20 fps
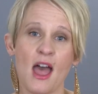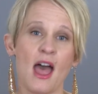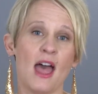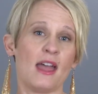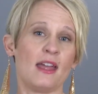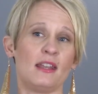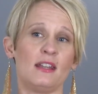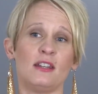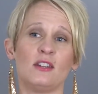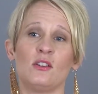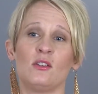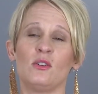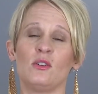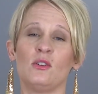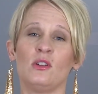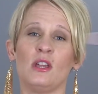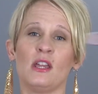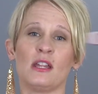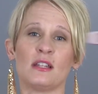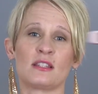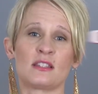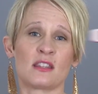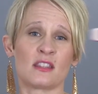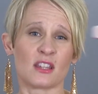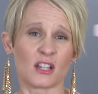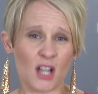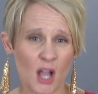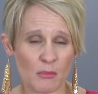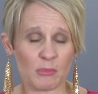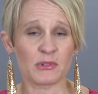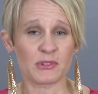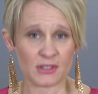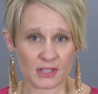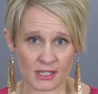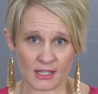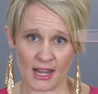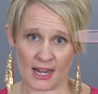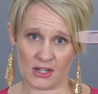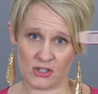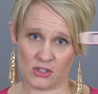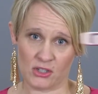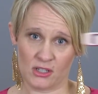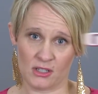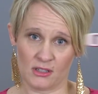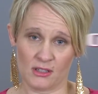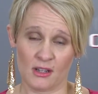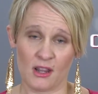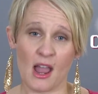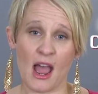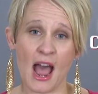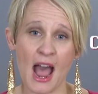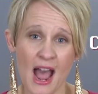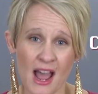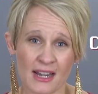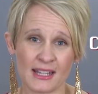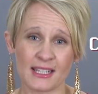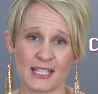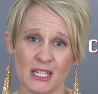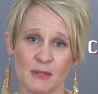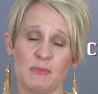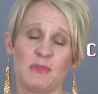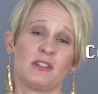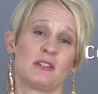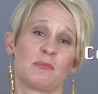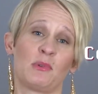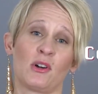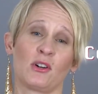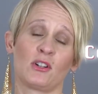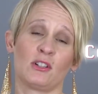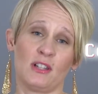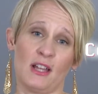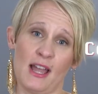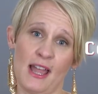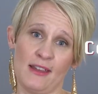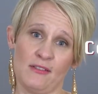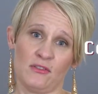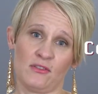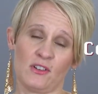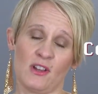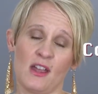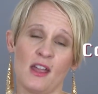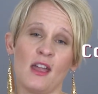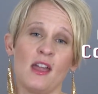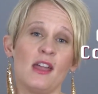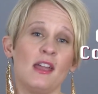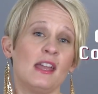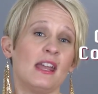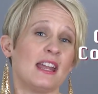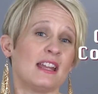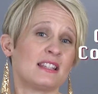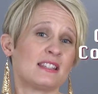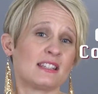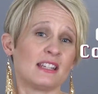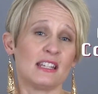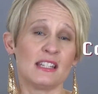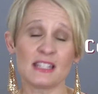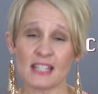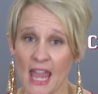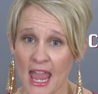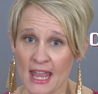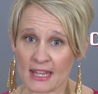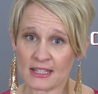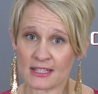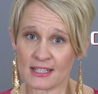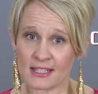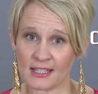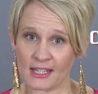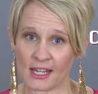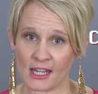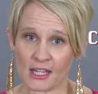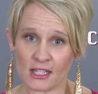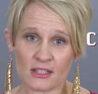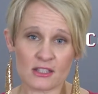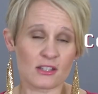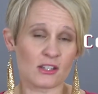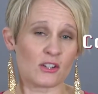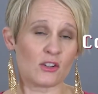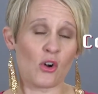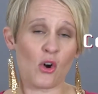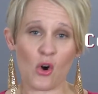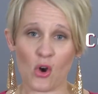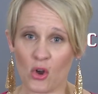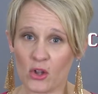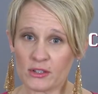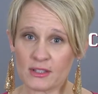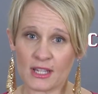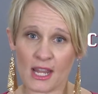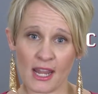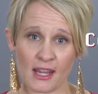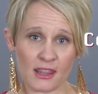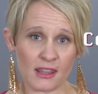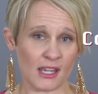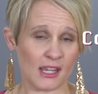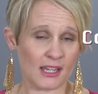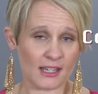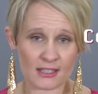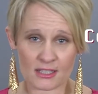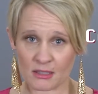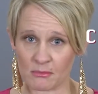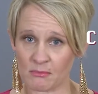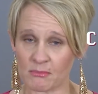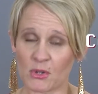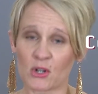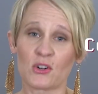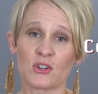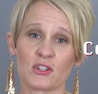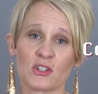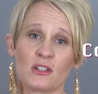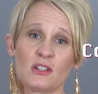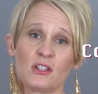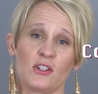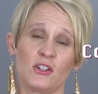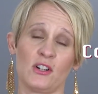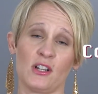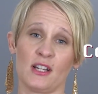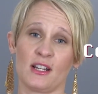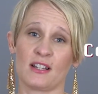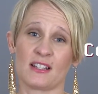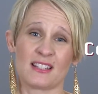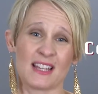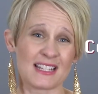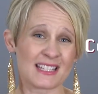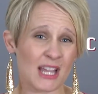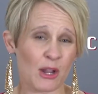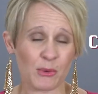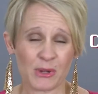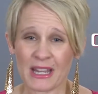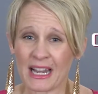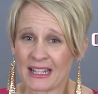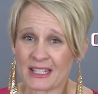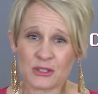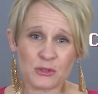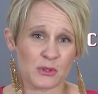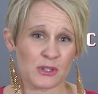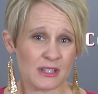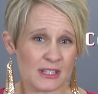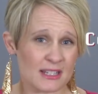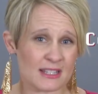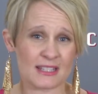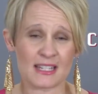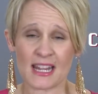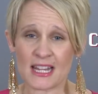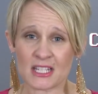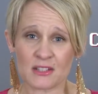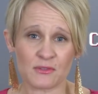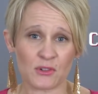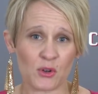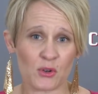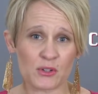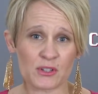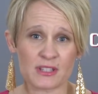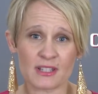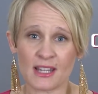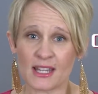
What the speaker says: And it's the couples connection, how to keep the spark alive. It's intense, it's an all-day thing, it's immersion learning, because that's how we gotta do it these days, folks.